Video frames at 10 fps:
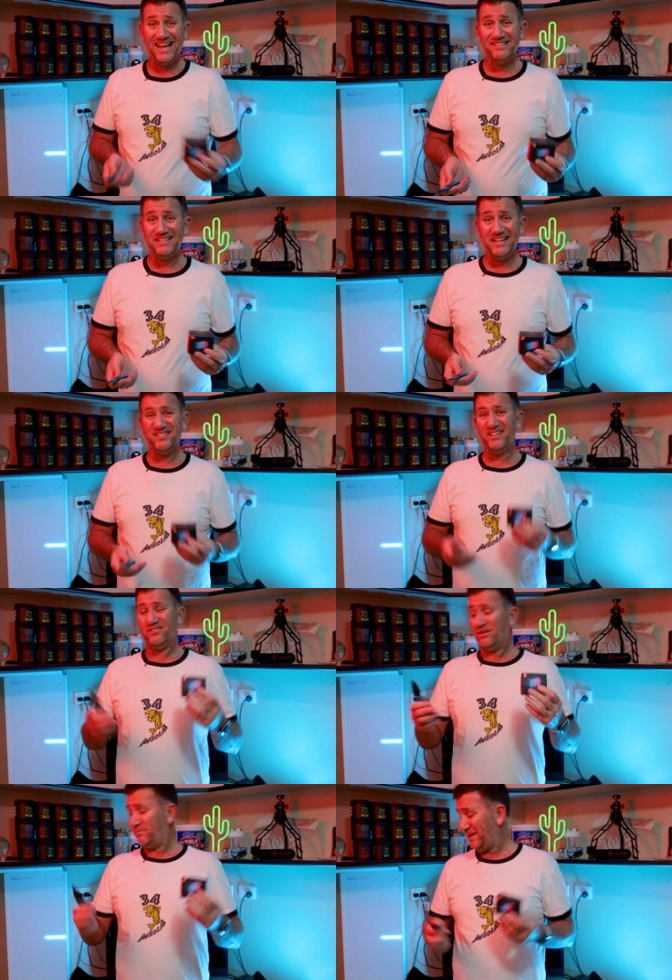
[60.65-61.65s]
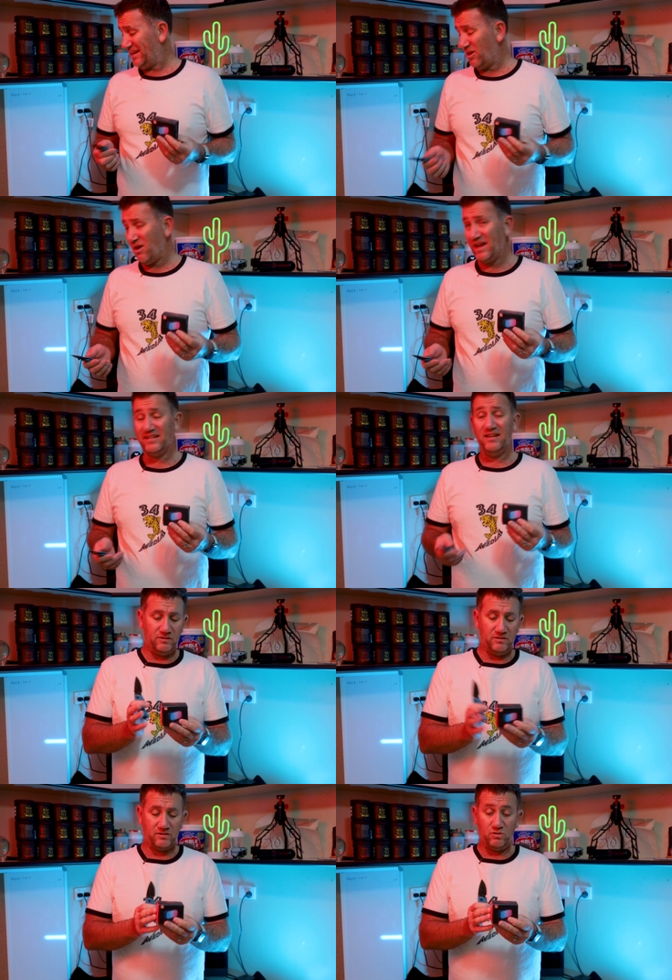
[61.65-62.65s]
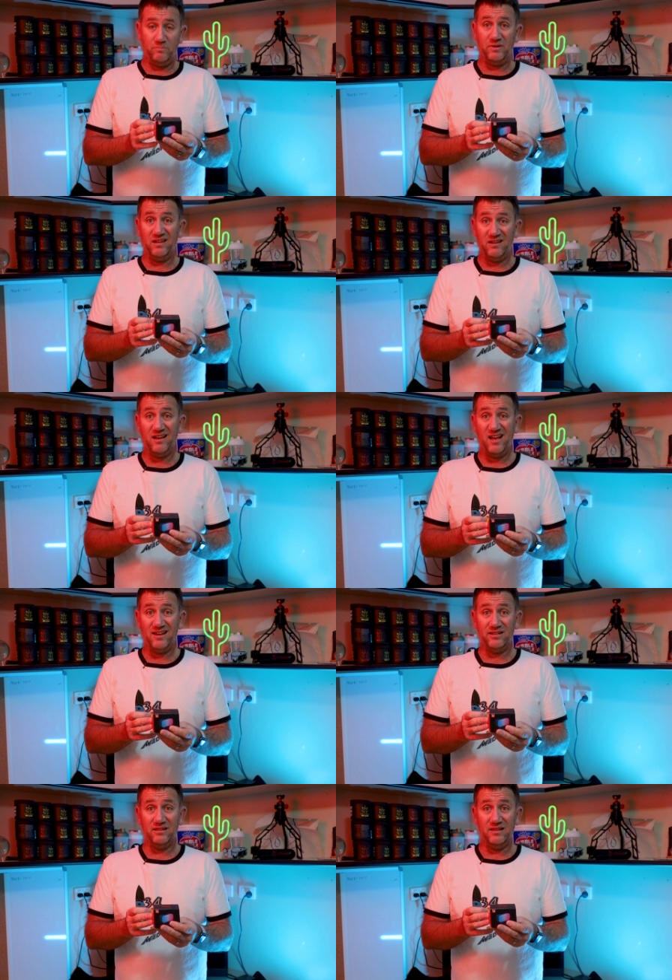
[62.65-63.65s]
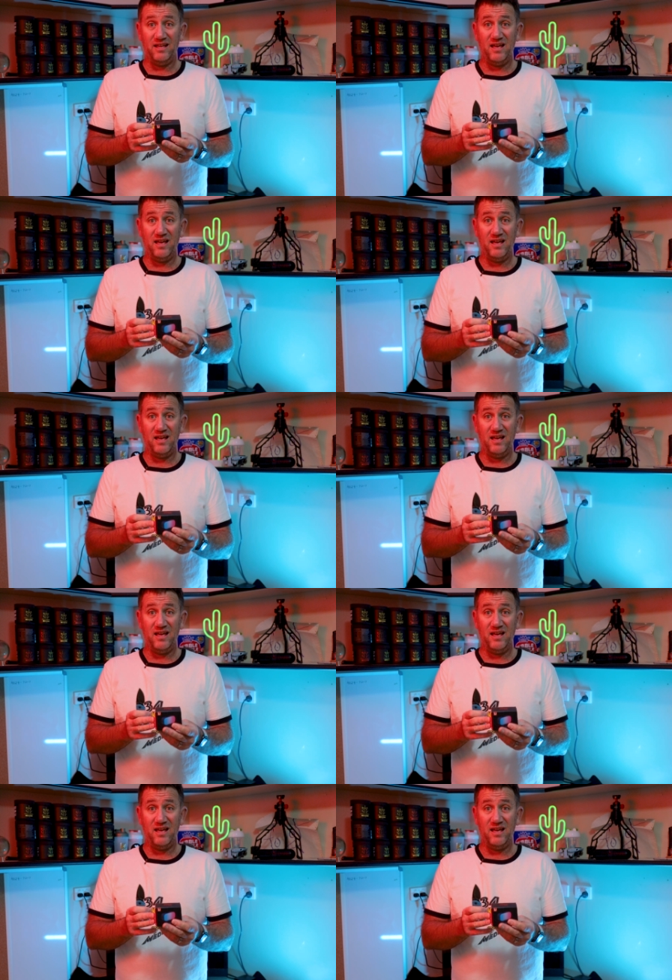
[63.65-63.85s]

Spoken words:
It's easy. It's not a big light. It could be a little